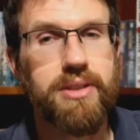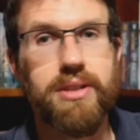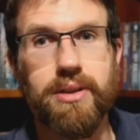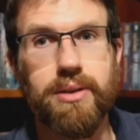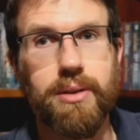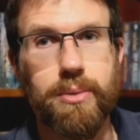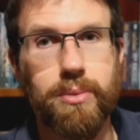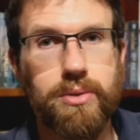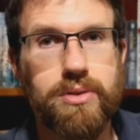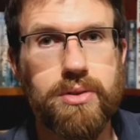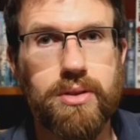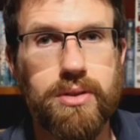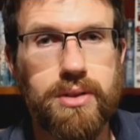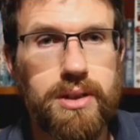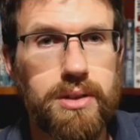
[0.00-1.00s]
Terry would
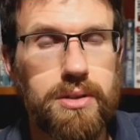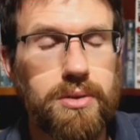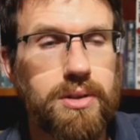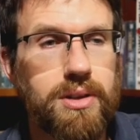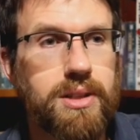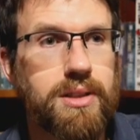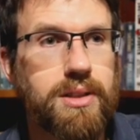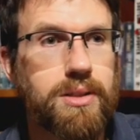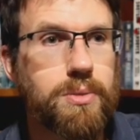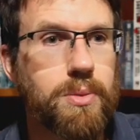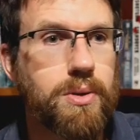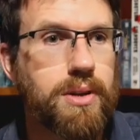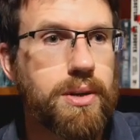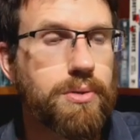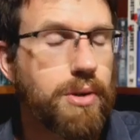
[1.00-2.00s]
certainly agree, and that's
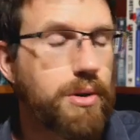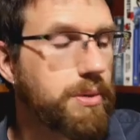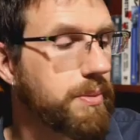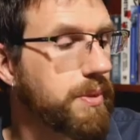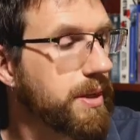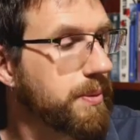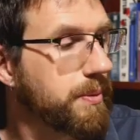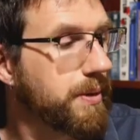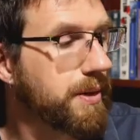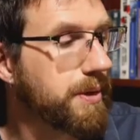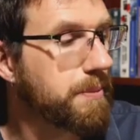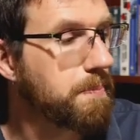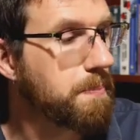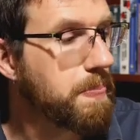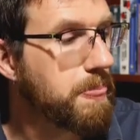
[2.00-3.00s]
why he wrote them that way.